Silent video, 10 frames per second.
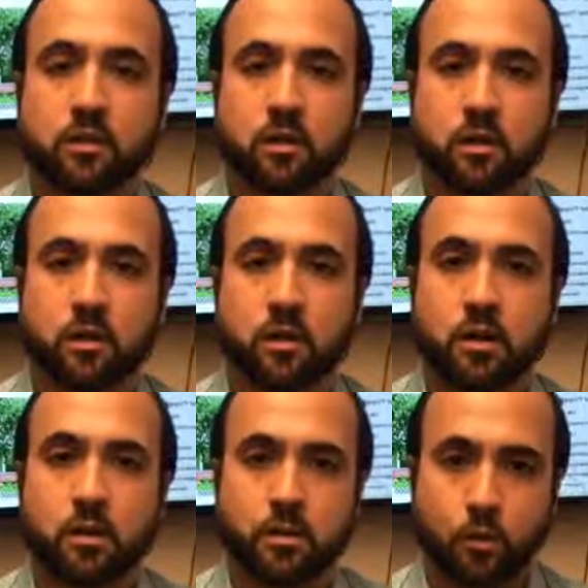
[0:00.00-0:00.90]
year,
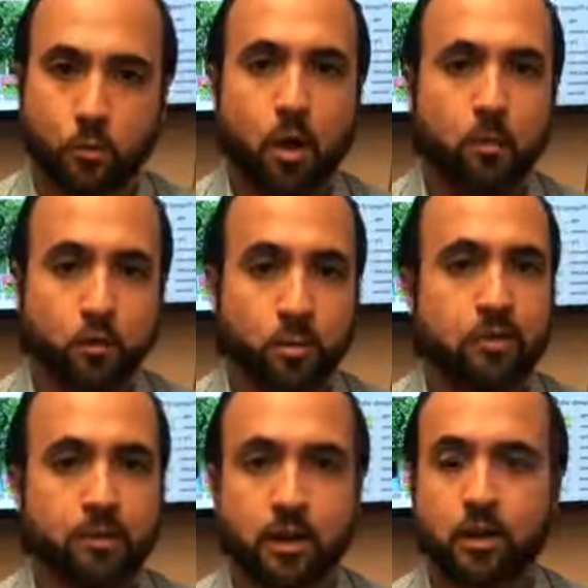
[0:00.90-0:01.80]
your property you may
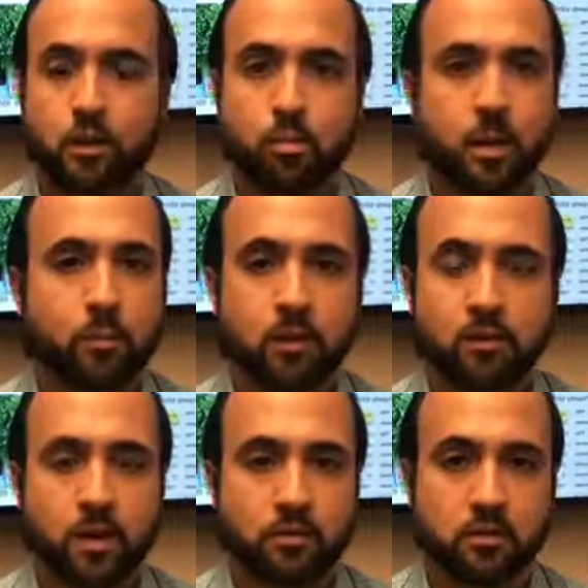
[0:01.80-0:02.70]
find that your property
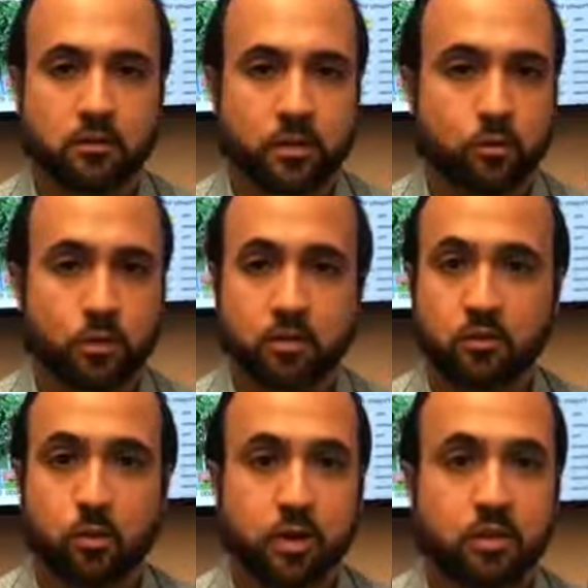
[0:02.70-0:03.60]
taxes have increased
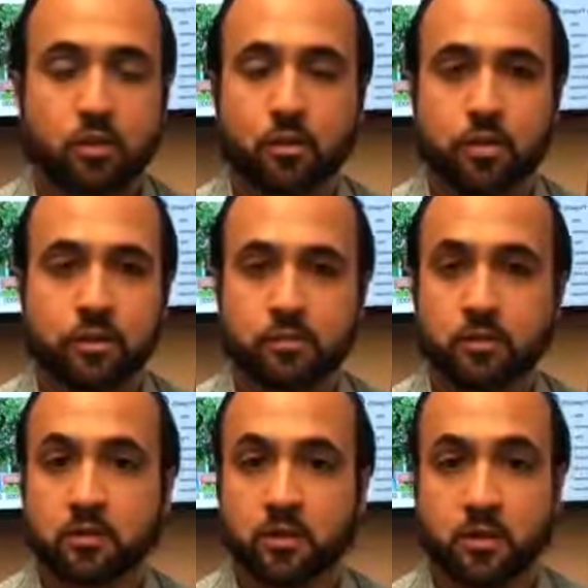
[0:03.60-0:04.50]
20 30
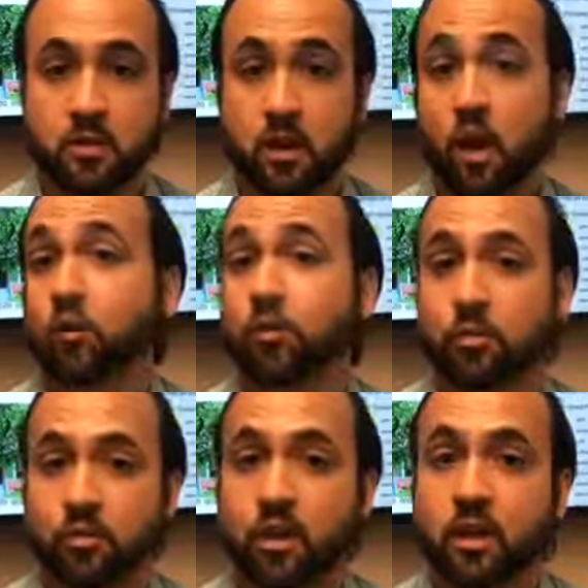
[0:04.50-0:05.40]
50
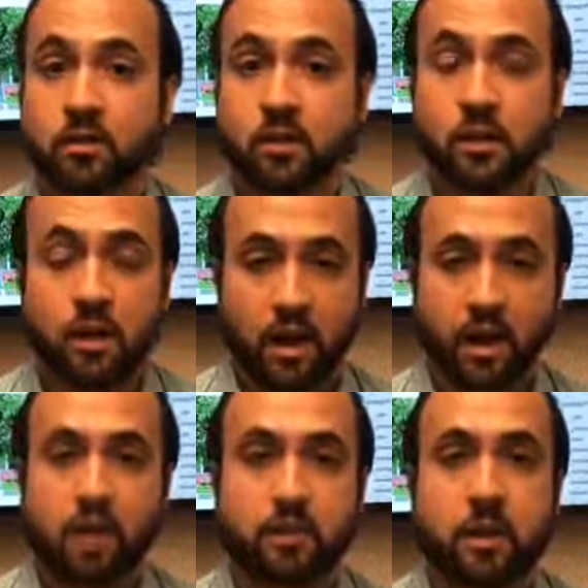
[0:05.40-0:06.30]
100% i
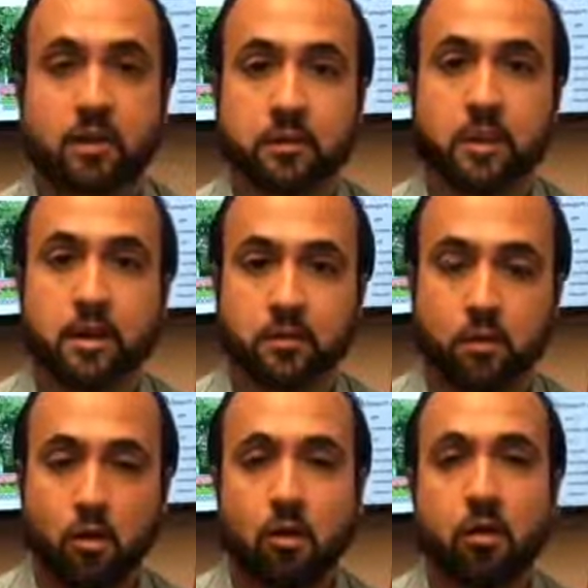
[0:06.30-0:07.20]
have had clients
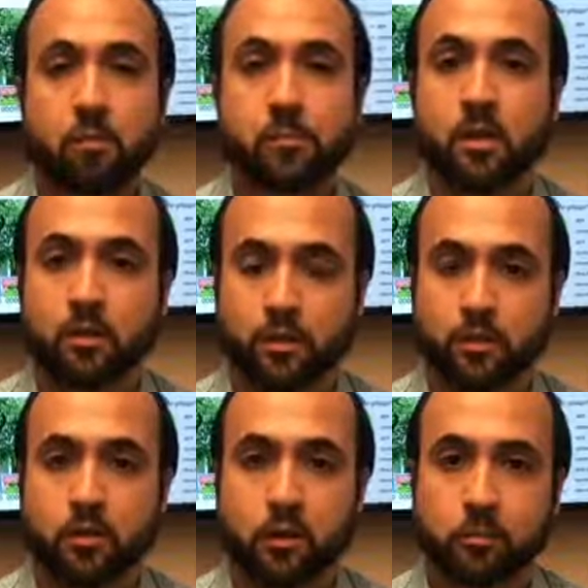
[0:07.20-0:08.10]
call that their
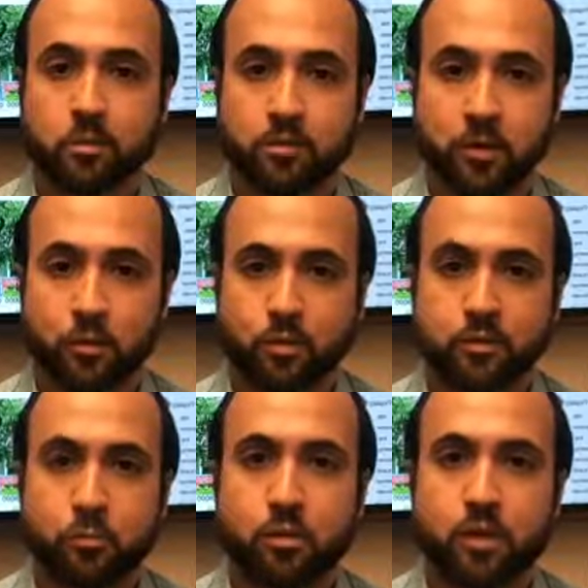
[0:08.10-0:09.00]
tax bills have increased
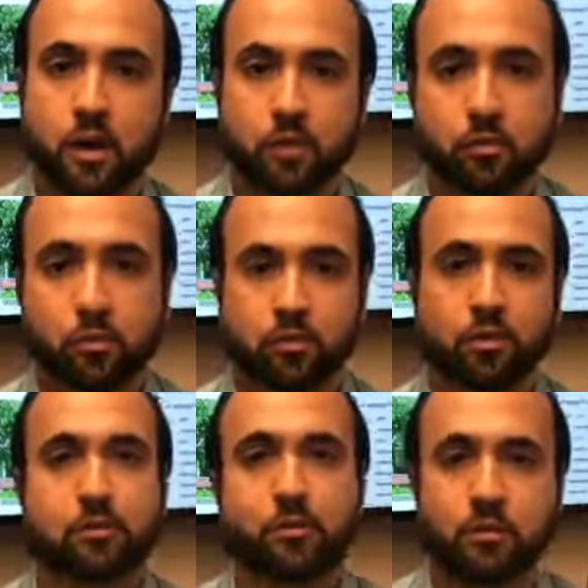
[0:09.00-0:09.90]
more than 100%
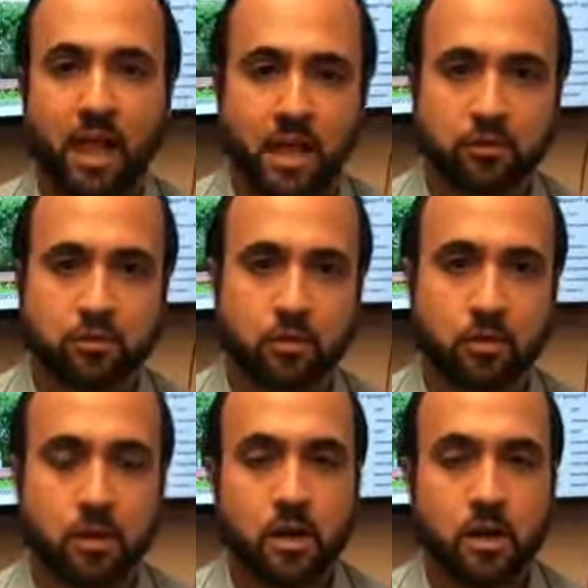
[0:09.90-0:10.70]
from last year